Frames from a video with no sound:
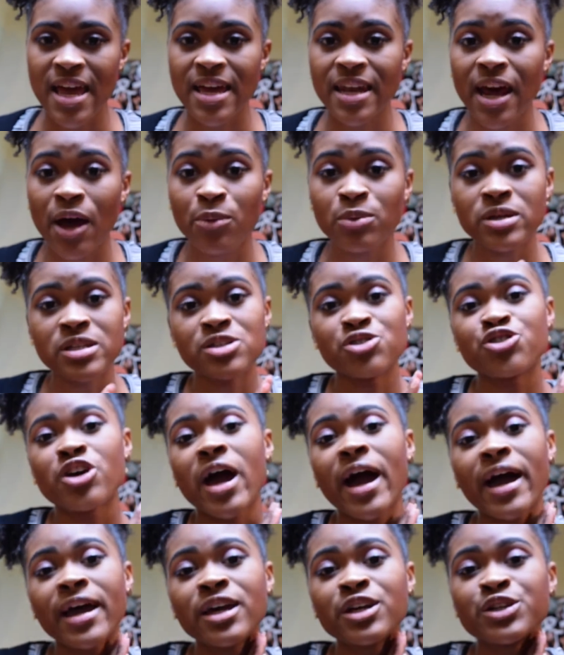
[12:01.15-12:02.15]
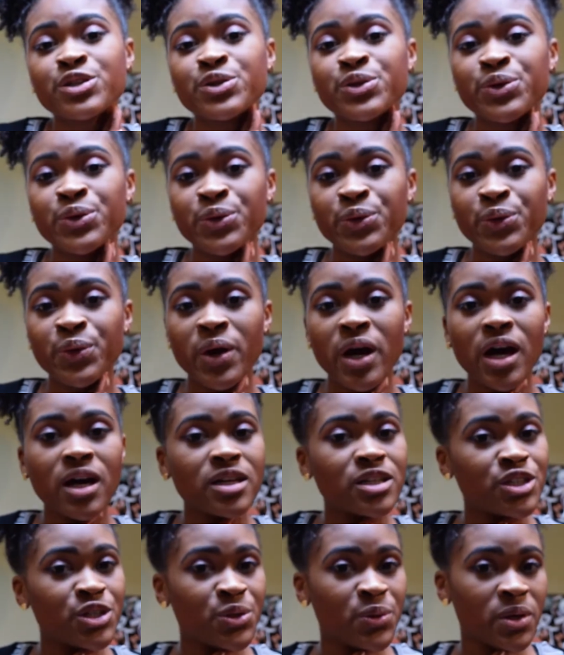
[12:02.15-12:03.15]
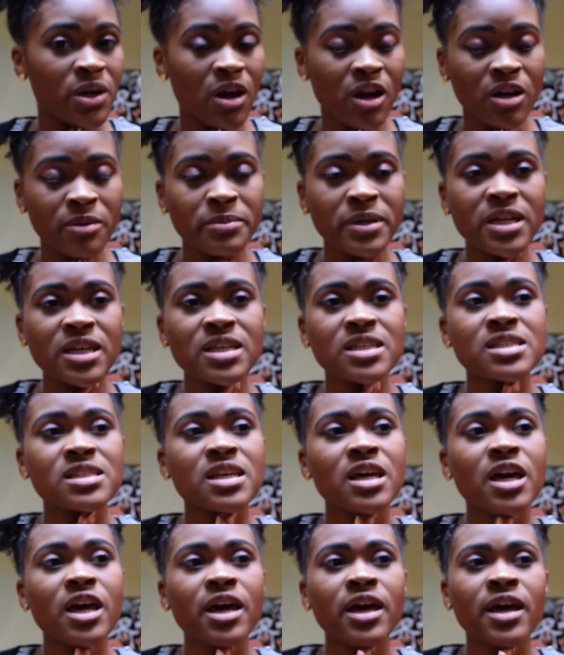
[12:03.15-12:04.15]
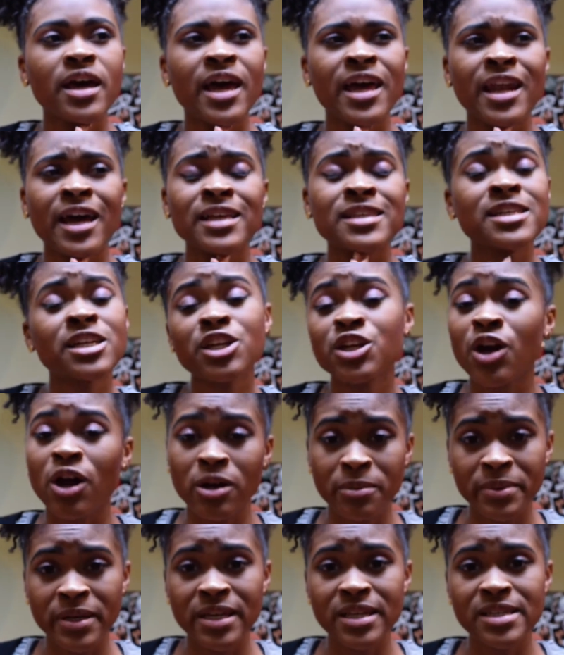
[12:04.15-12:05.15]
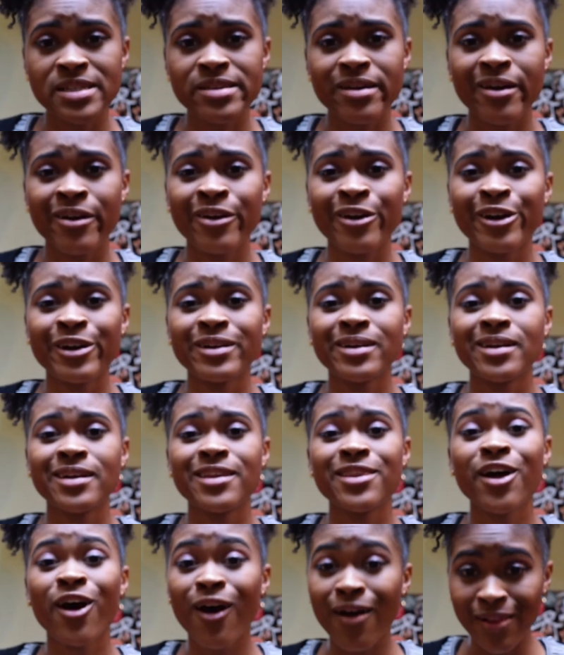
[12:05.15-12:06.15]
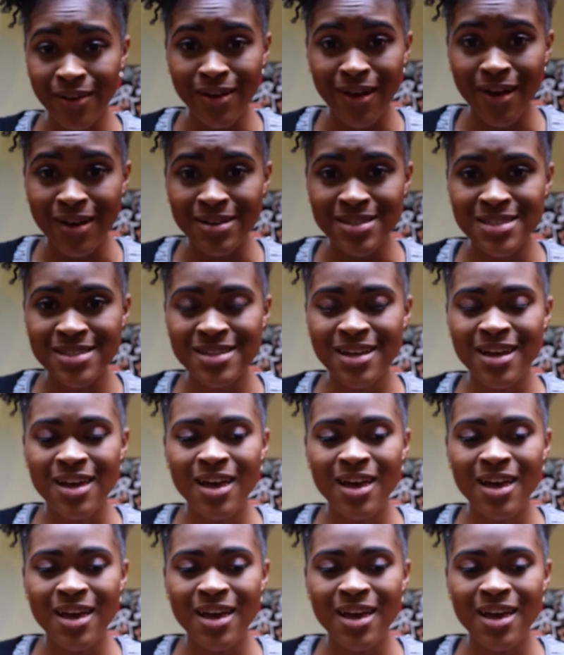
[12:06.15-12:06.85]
and I was trying to do an art piece, and I did an art piece on the Holocaust,